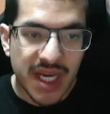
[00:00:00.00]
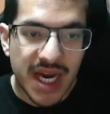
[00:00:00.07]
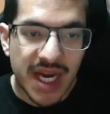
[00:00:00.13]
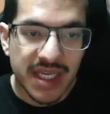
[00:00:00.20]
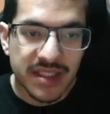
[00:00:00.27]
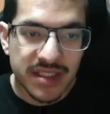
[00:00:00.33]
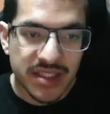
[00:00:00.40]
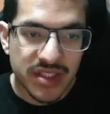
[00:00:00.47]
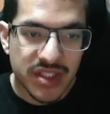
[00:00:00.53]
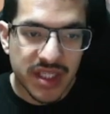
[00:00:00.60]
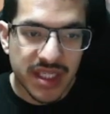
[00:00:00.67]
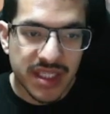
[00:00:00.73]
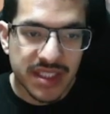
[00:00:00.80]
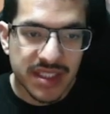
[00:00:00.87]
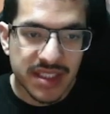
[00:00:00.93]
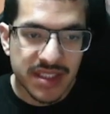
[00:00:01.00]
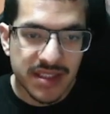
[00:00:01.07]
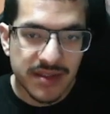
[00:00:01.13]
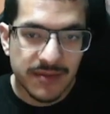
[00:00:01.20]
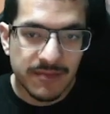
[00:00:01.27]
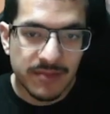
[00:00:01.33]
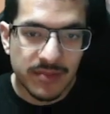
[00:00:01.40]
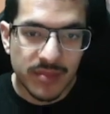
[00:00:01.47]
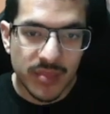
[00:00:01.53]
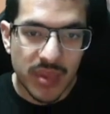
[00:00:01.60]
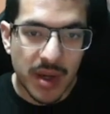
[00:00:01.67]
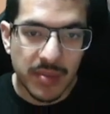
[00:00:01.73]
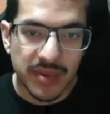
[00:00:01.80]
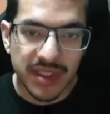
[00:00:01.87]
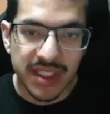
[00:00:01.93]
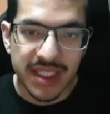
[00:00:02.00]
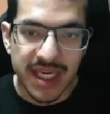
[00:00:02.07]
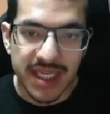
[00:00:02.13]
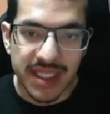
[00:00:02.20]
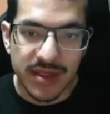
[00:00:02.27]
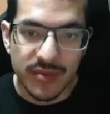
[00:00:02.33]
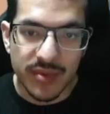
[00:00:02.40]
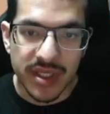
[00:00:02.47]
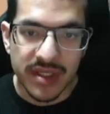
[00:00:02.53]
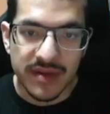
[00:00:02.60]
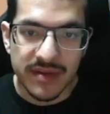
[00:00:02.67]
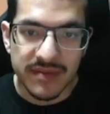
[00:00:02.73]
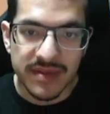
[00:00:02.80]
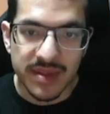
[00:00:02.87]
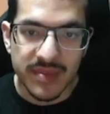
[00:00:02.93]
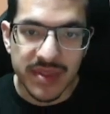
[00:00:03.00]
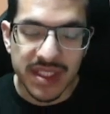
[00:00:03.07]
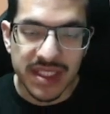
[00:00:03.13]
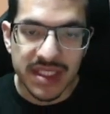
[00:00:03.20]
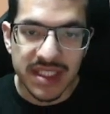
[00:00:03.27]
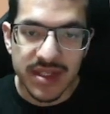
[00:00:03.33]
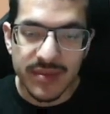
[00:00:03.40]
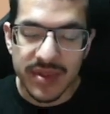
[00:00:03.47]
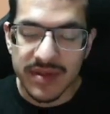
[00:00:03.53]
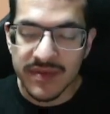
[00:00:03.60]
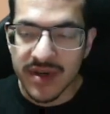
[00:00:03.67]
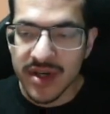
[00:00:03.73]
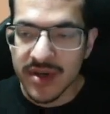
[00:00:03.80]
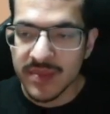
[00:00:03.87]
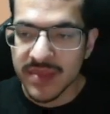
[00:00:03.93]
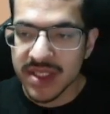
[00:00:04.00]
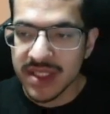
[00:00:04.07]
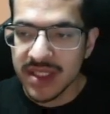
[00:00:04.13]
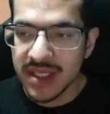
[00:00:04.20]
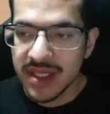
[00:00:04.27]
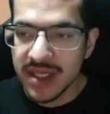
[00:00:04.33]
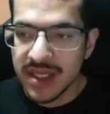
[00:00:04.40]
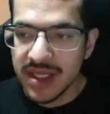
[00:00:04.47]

I suggest probably getting rid of some of these seaweed farms